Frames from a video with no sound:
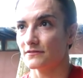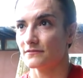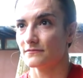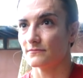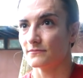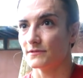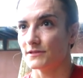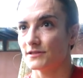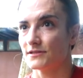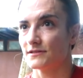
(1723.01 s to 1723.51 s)

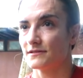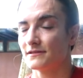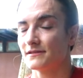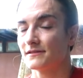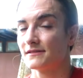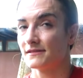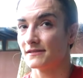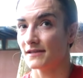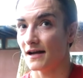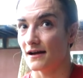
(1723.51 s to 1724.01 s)
Yeah, which
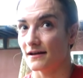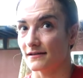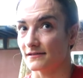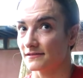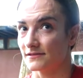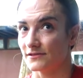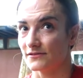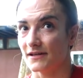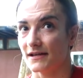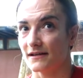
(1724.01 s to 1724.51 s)

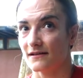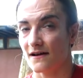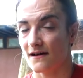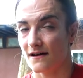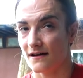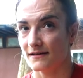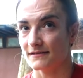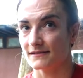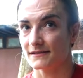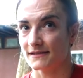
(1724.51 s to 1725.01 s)
sucks. You're like
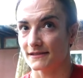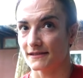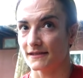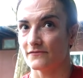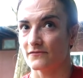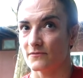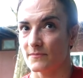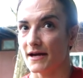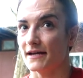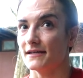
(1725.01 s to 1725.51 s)

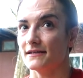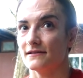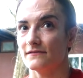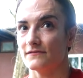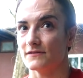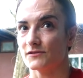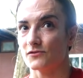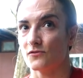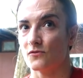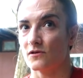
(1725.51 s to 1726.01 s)
constantly reminded
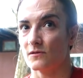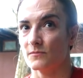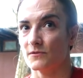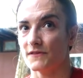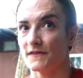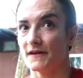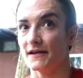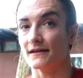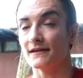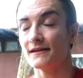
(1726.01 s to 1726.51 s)
of this horrible
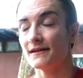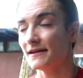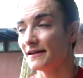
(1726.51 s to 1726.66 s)
thing.